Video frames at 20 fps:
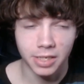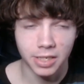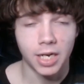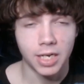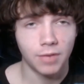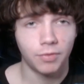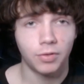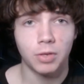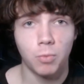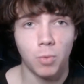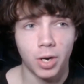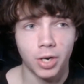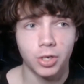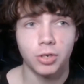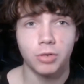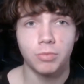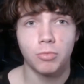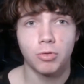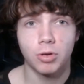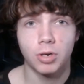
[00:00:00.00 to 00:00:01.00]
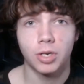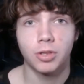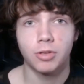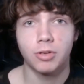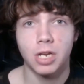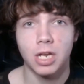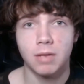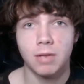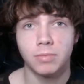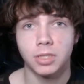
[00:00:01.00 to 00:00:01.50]
I definitely want to do more on
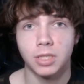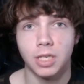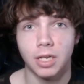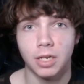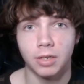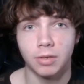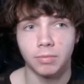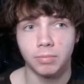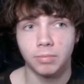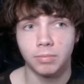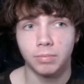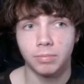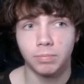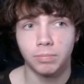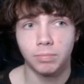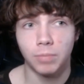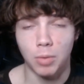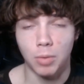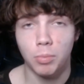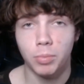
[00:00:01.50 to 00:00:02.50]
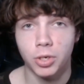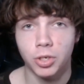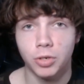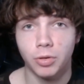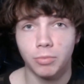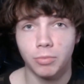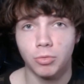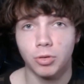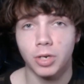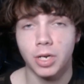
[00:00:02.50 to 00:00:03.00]
other games, and I'm open to
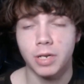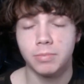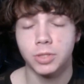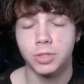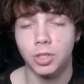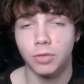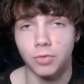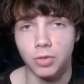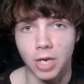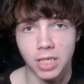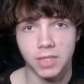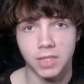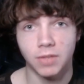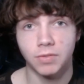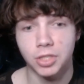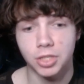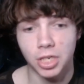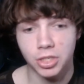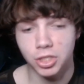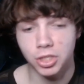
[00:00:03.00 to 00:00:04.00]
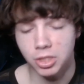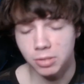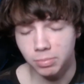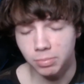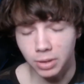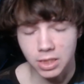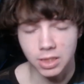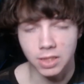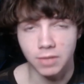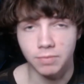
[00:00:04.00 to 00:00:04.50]
doing more games, so if you guys have suggestions,
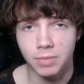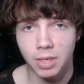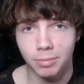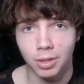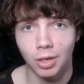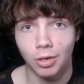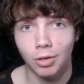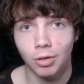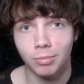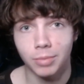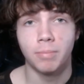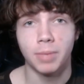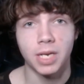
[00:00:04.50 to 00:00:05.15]
please leave them down below.